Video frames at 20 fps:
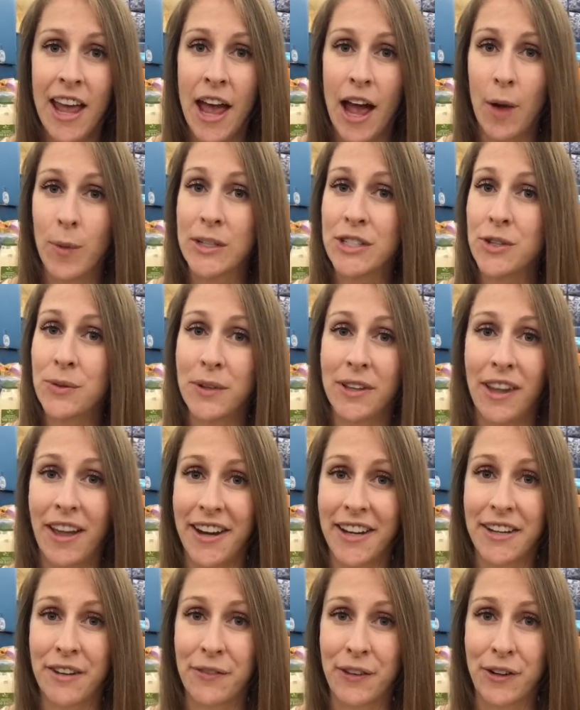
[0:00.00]
I went to a
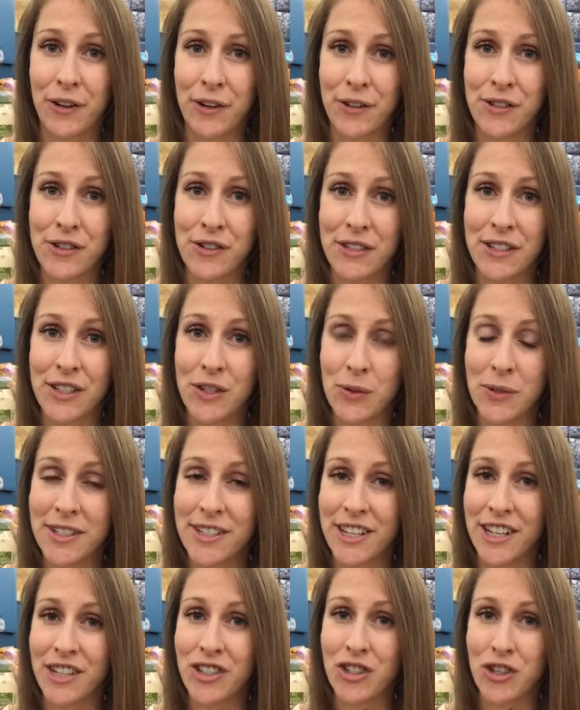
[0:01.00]
lot of different grocery
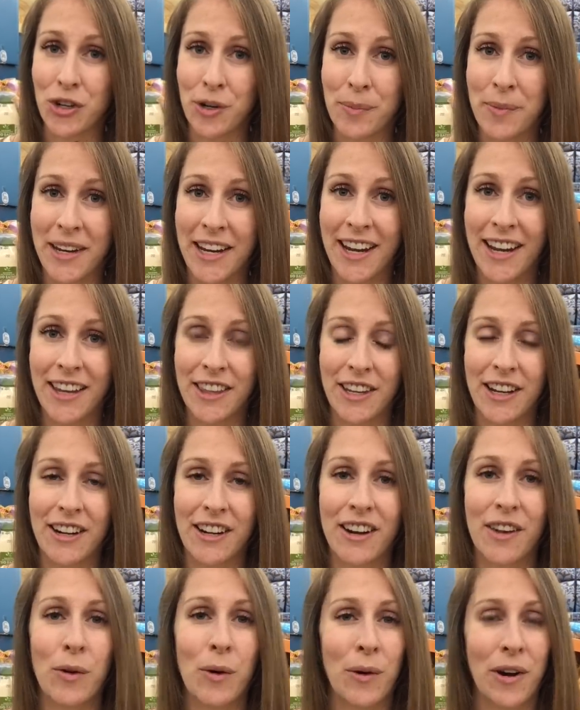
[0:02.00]
stores in Germany, and
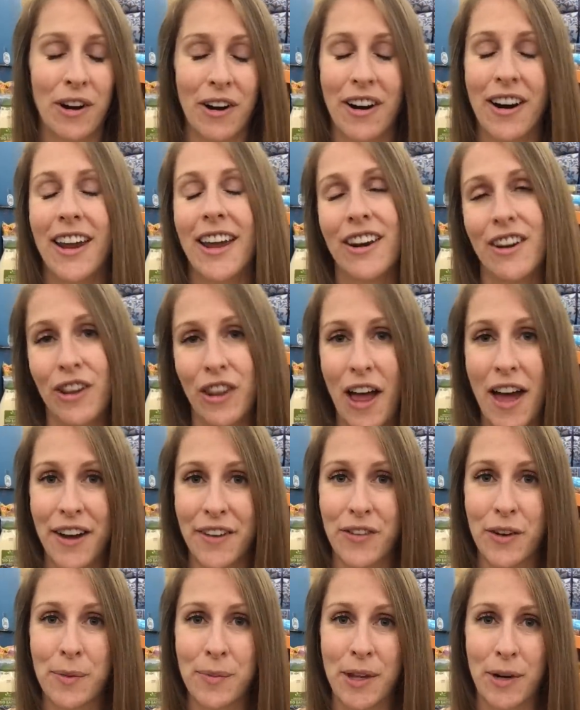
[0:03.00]
there were, in a lot
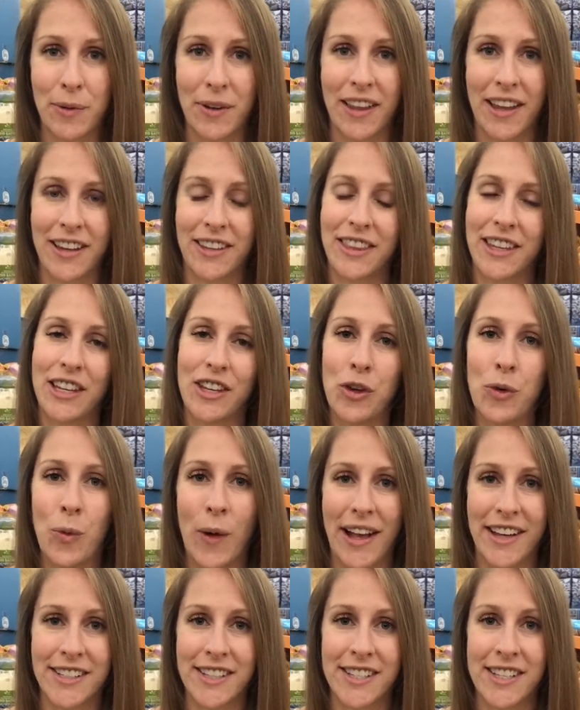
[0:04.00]
of them, there were like the
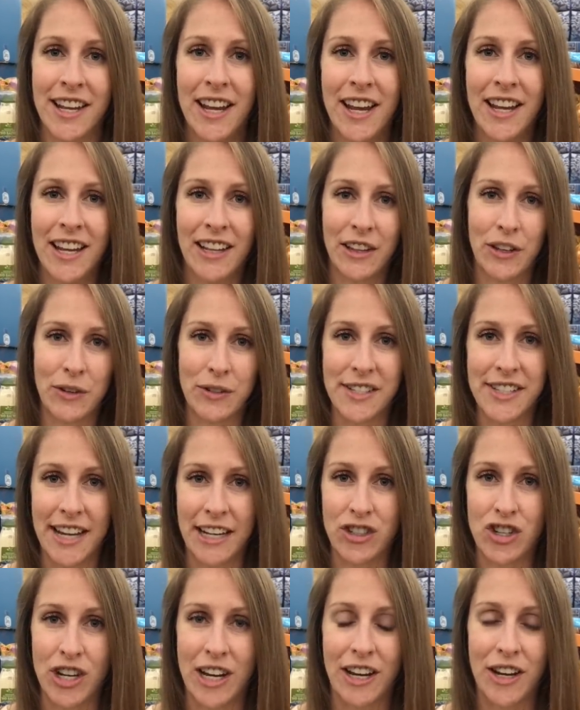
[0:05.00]
US little
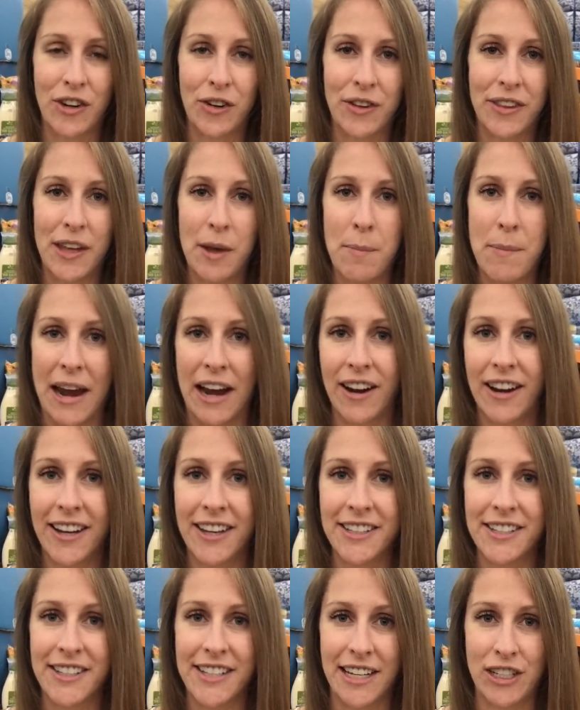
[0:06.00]
section or the
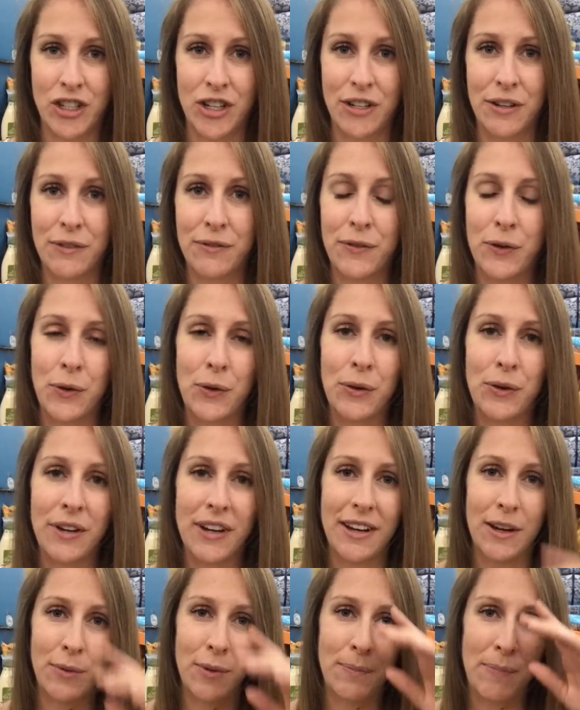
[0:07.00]
American section of food,
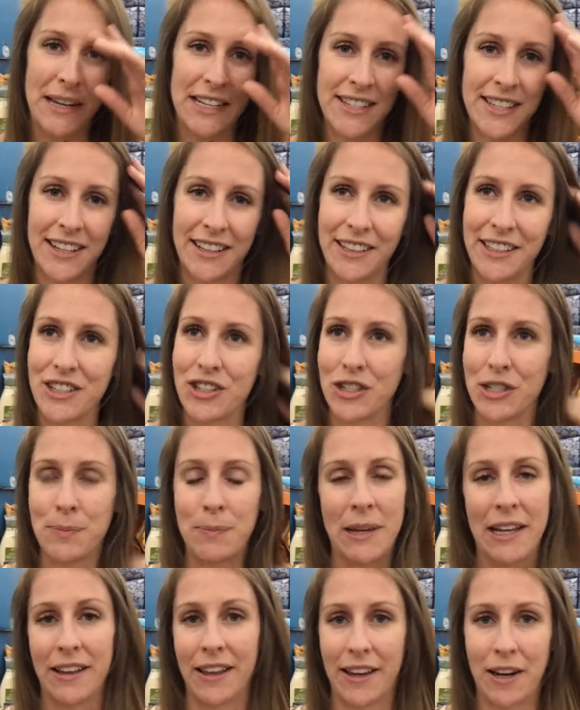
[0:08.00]
and it would basically just
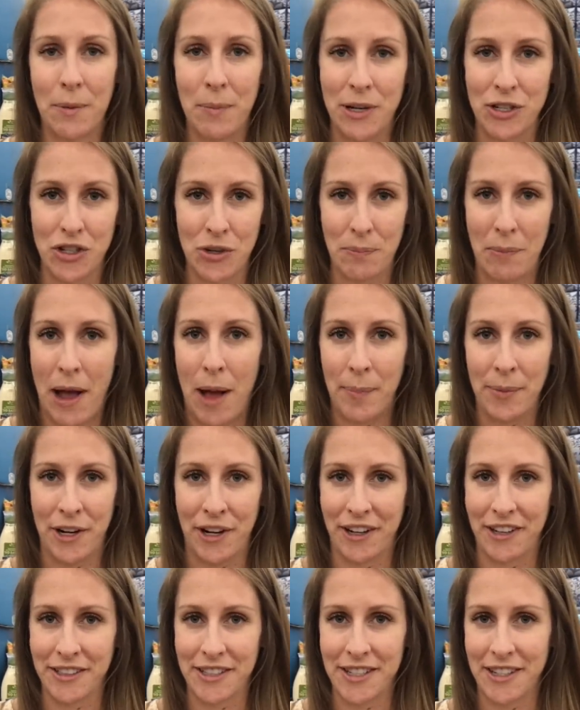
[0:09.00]
be like a bunch of
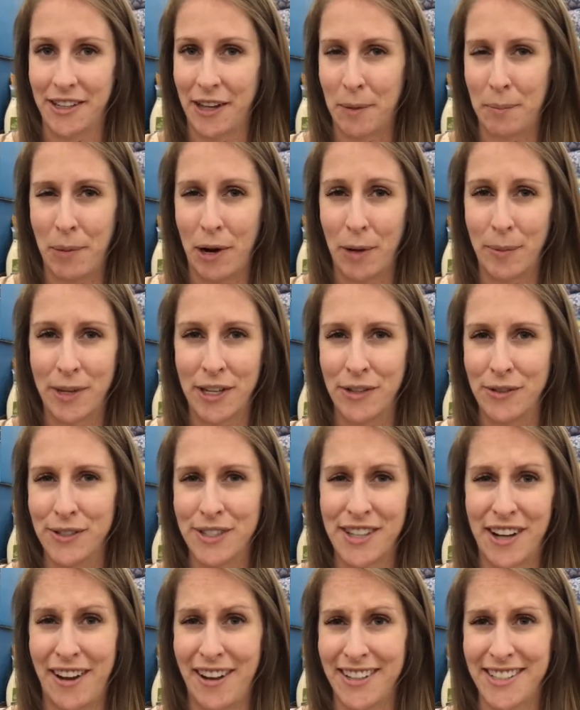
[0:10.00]
Pop-Tarts and like barbecue
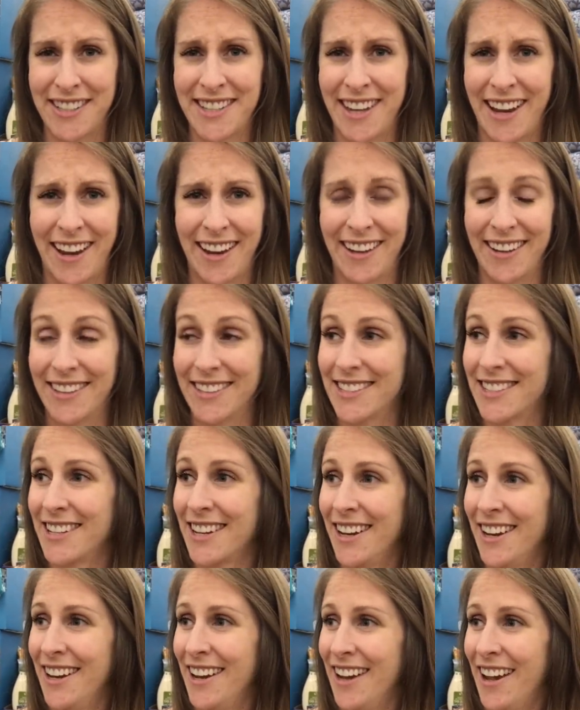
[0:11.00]
sauce and
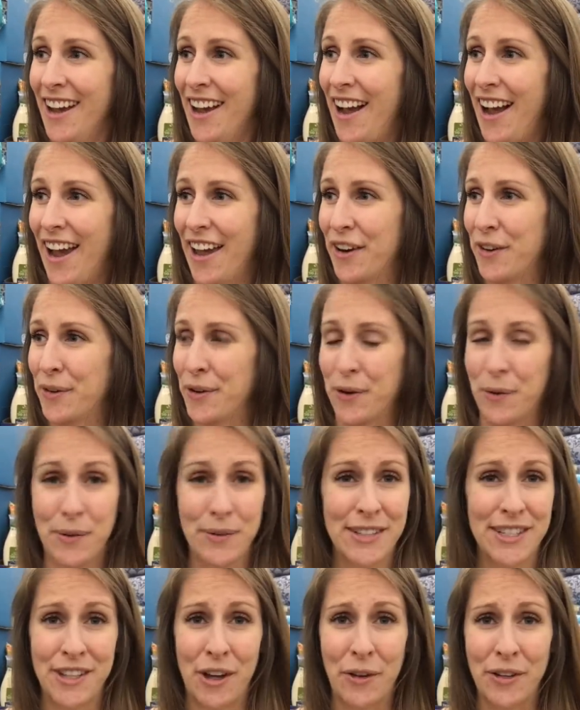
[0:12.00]
I don't know,
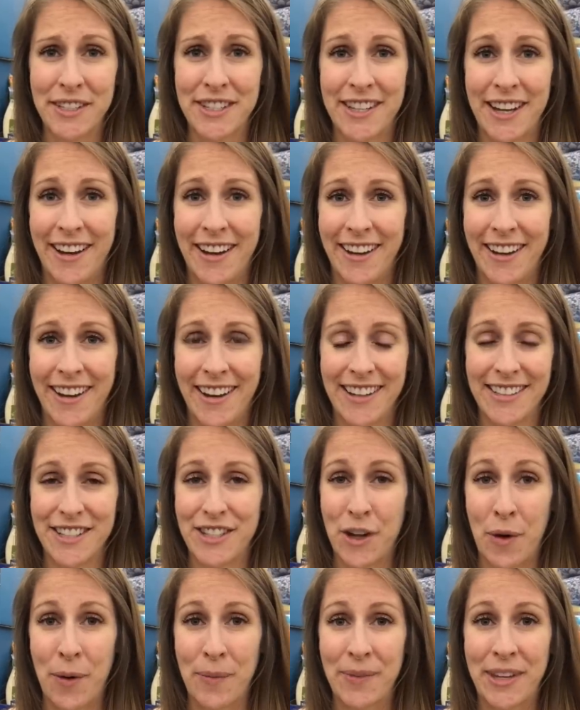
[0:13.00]
salsa. And
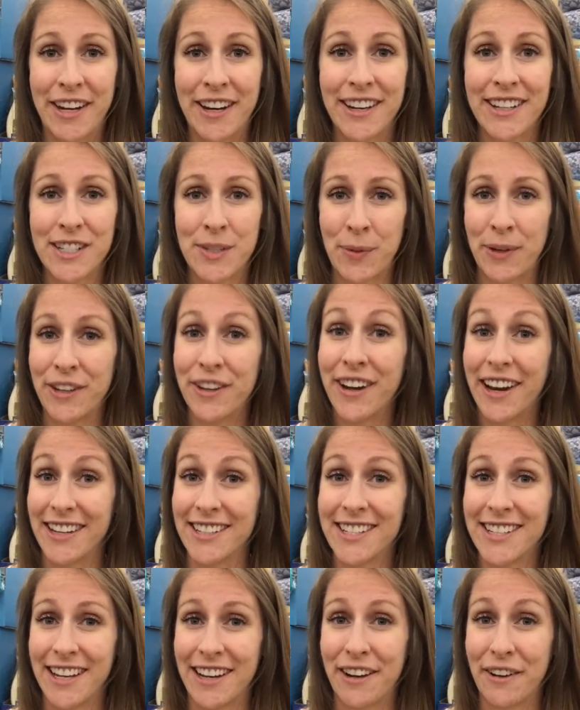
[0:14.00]
so I'm curious what you
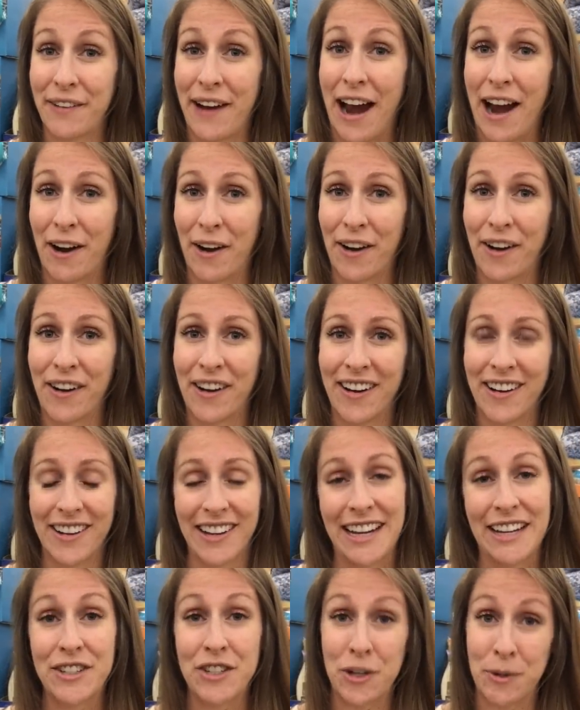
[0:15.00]
guys think of our
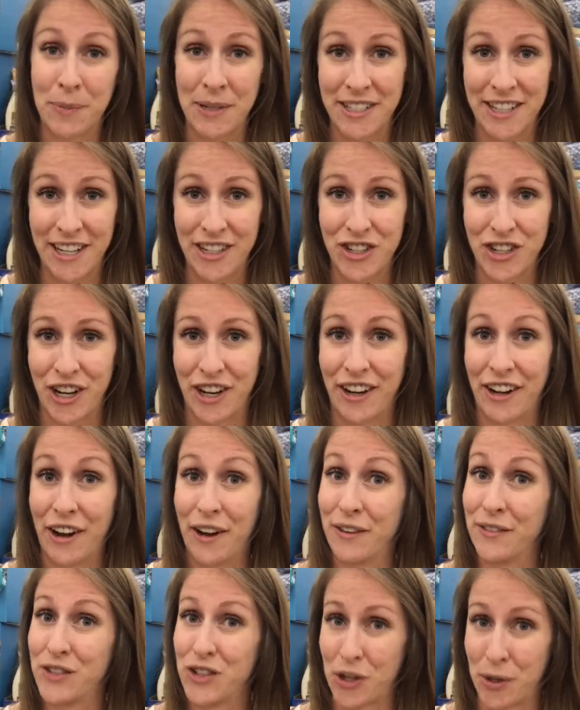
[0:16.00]
interpretation
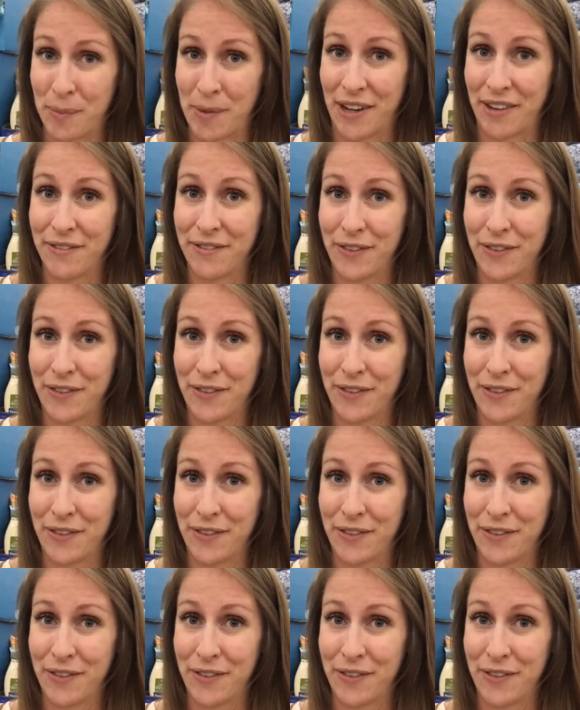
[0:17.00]
of German